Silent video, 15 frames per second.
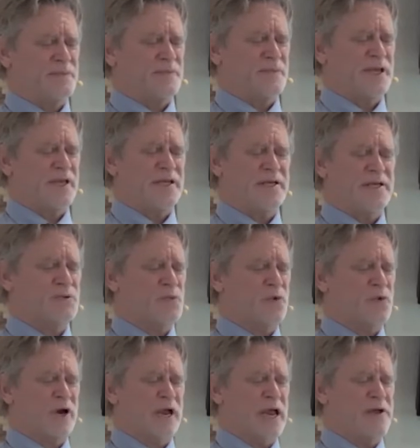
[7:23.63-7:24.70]
It is
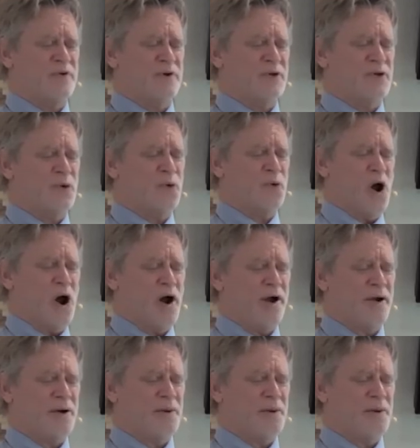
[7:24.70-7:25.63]
wherever you are.